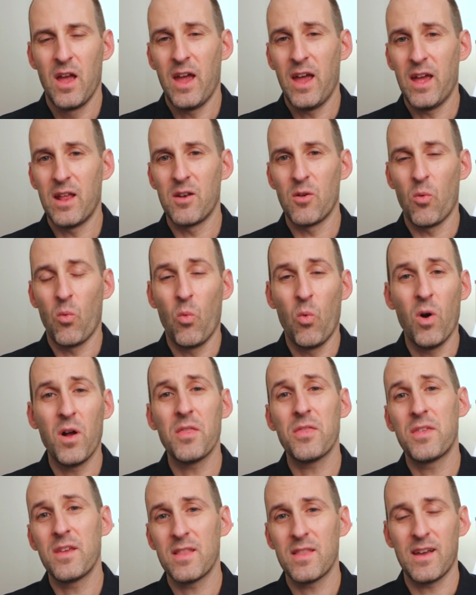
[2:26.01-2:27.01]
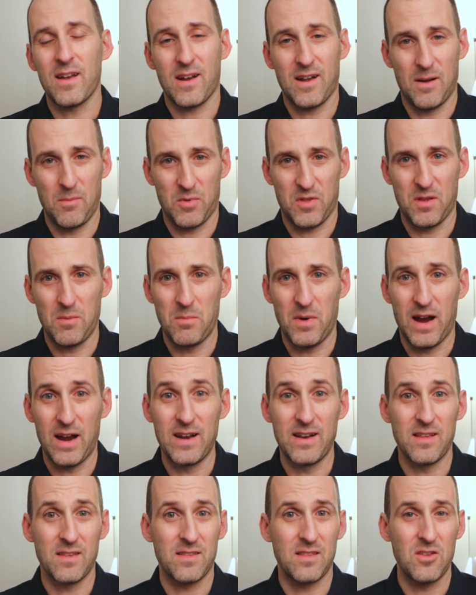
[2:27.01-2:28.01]
And one thing that comes to
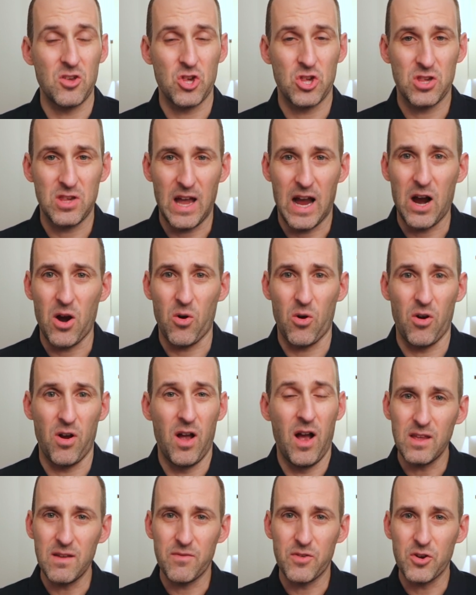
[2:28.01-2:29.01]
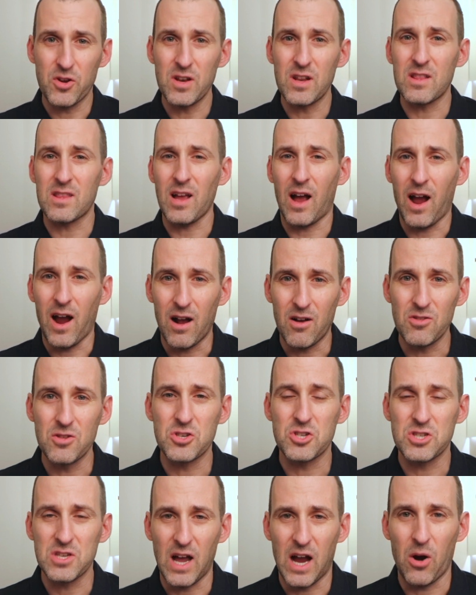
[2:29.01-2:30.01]
mind is the shower. If you're going to tile the
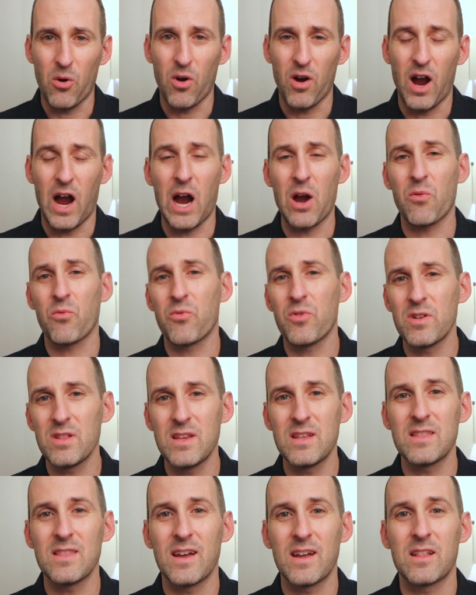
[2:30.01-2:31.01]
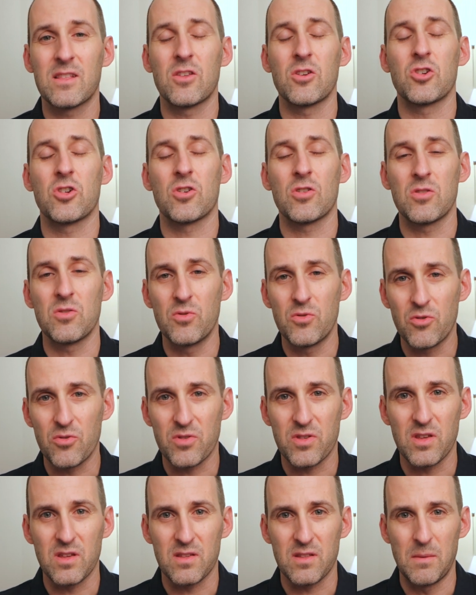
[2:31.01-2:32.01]
shower, I really like the Schluter
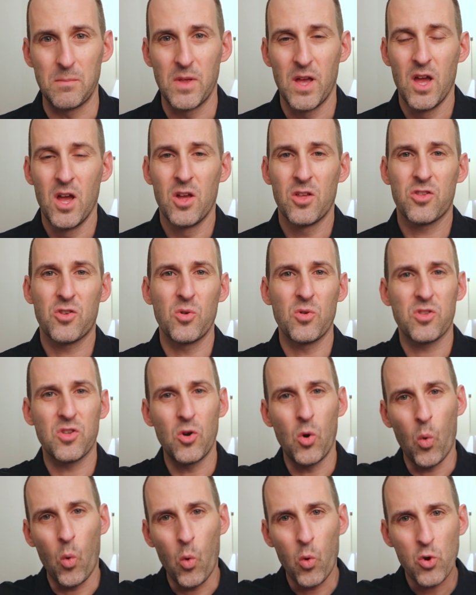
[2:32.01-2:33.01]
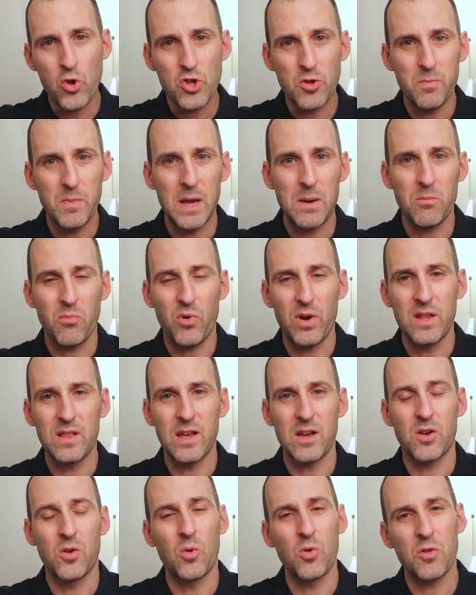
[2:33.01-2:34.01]
system. So it's an orange membrane
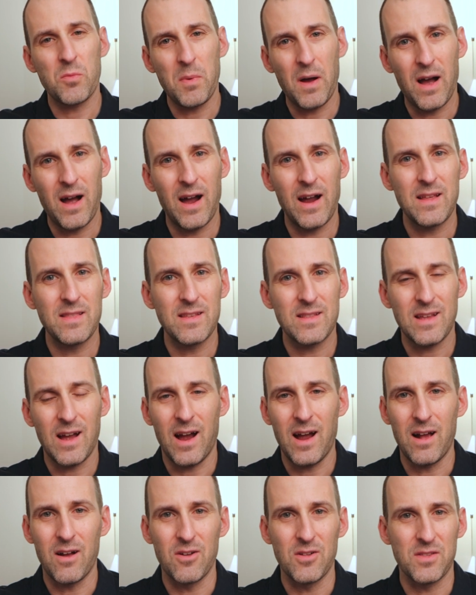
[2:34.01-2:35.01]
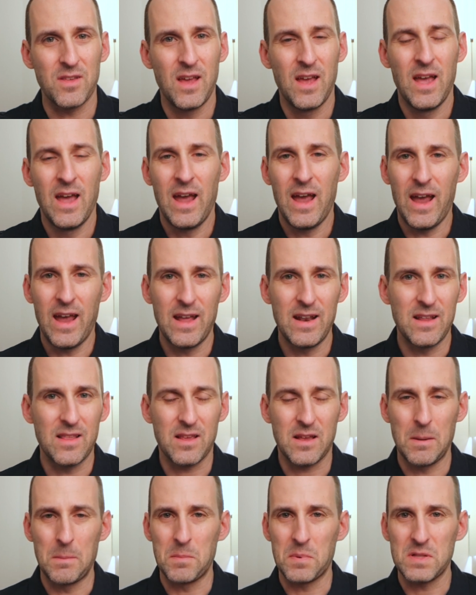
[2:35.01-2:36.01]
that goes behind the tiles and
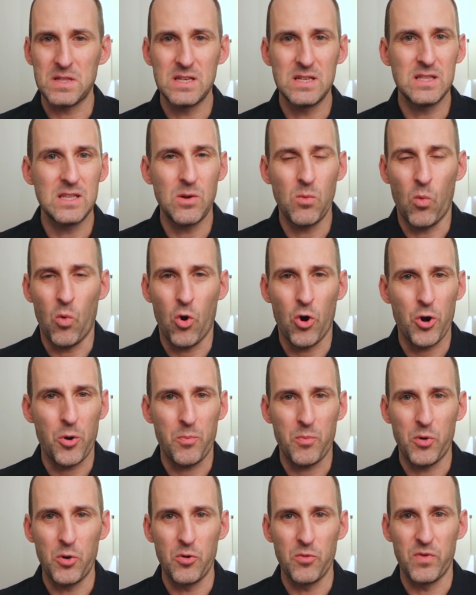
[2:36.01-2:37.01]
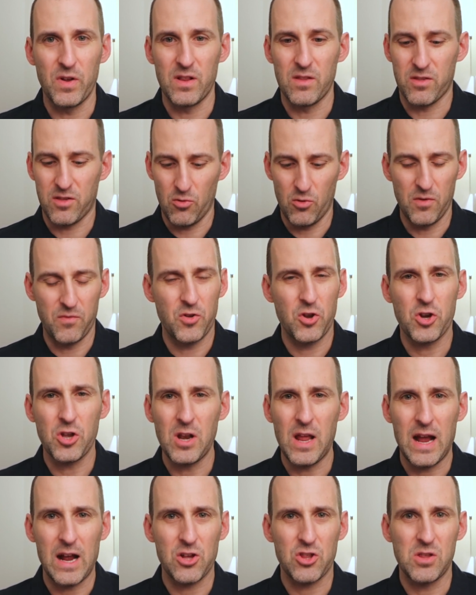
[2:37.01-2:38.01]
it's completely waterproof. And so if you're
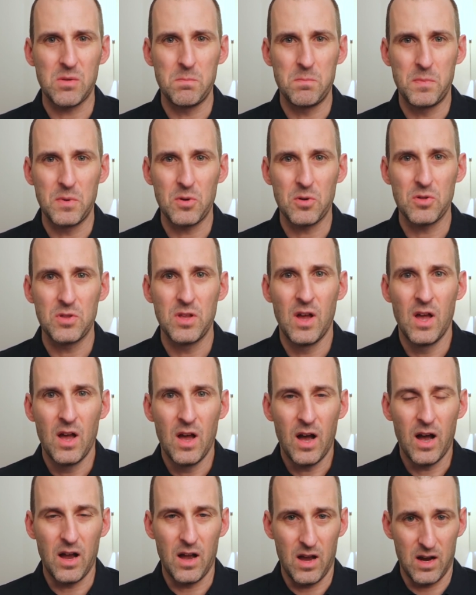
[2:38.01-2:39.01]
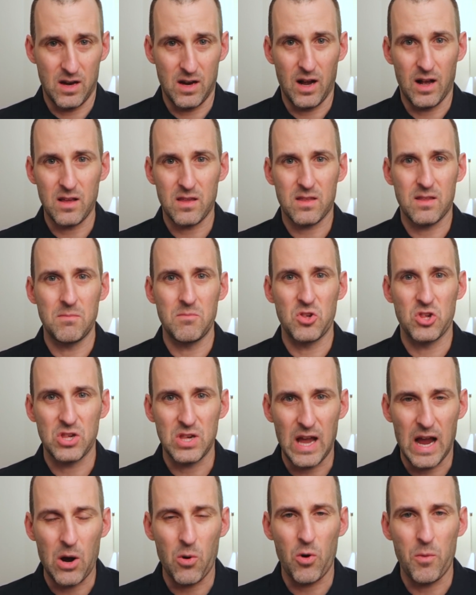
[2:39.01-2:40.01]
going to actually build a custom
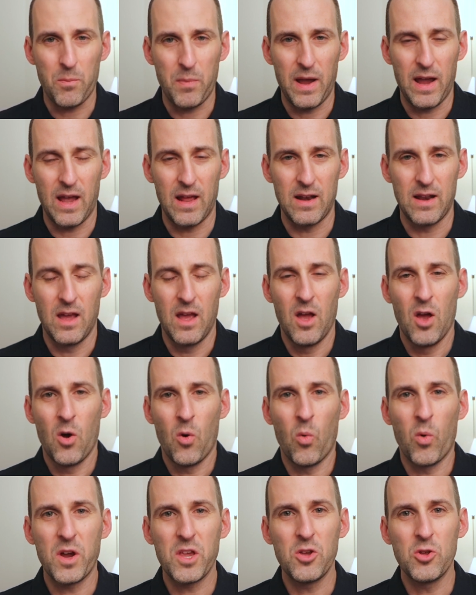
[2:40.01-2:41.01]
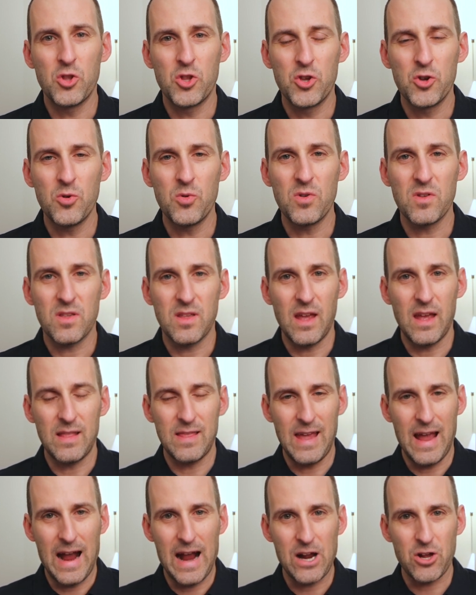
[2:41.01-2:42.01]
shower pan, what you do is that
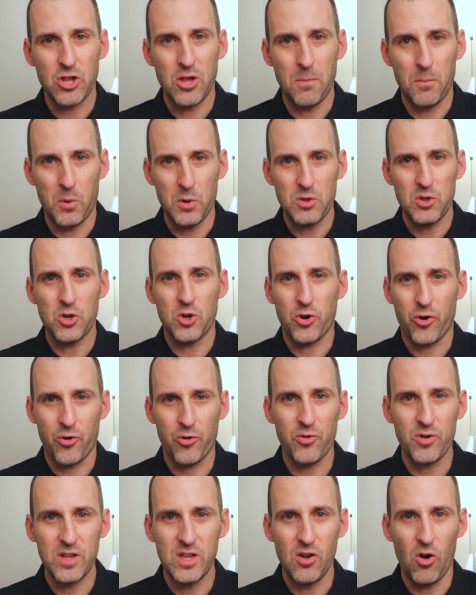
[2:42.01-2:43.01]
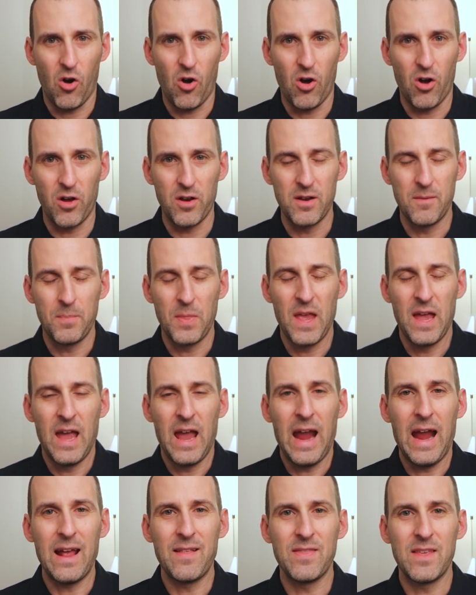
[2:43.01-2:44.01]
they actually put the curdy on
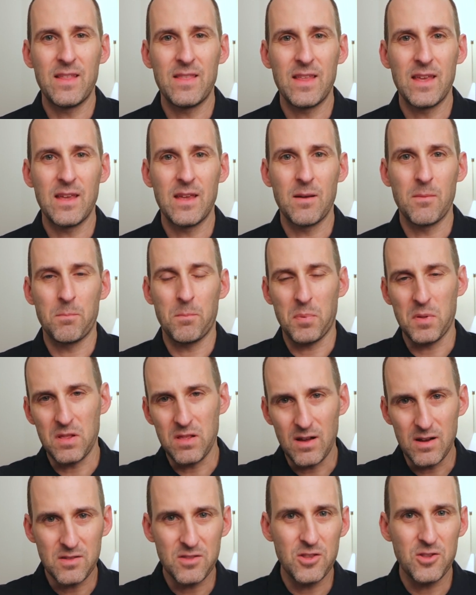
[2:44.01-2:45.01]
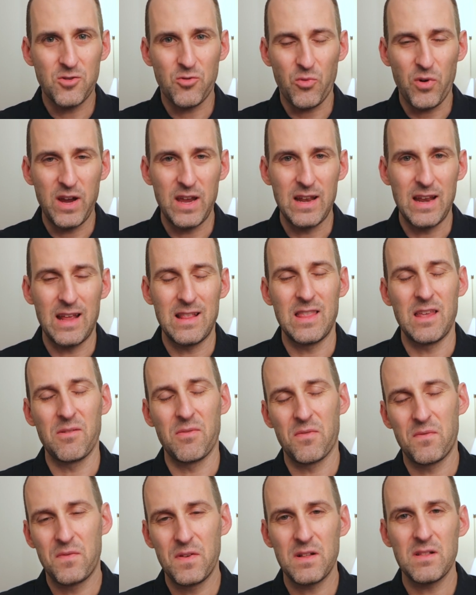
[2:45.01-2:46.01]
and then they plug the drain and they
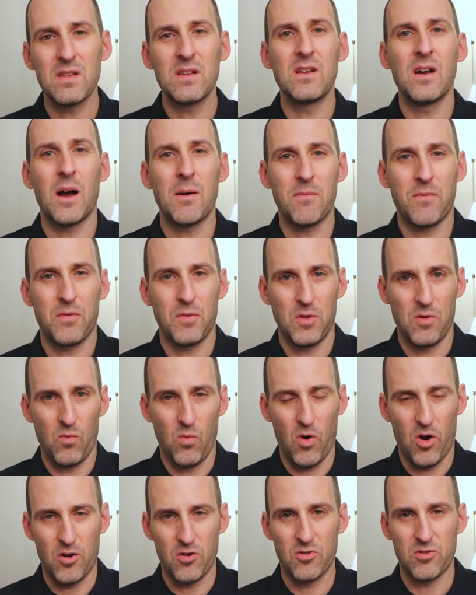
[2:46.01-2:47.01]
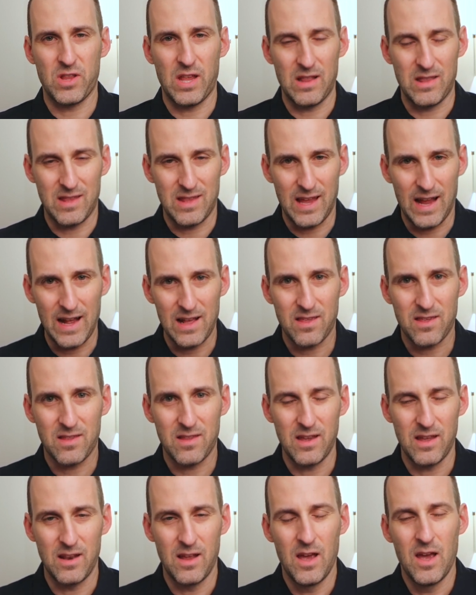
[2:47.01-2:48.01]
fill it up full of water to
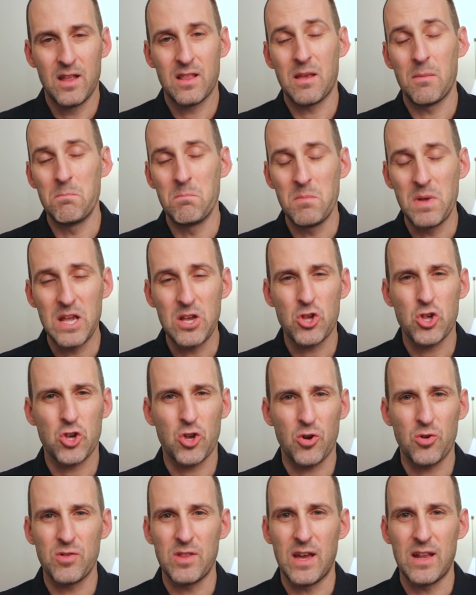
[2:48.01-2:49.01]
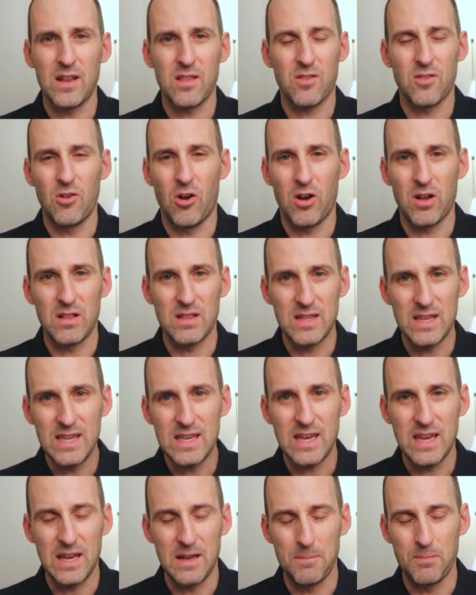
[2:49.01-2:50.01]
test it to make sure that it's not
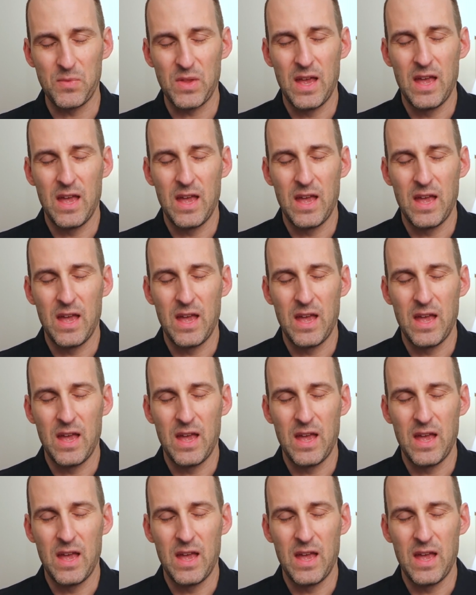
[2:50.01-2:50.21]
leaking.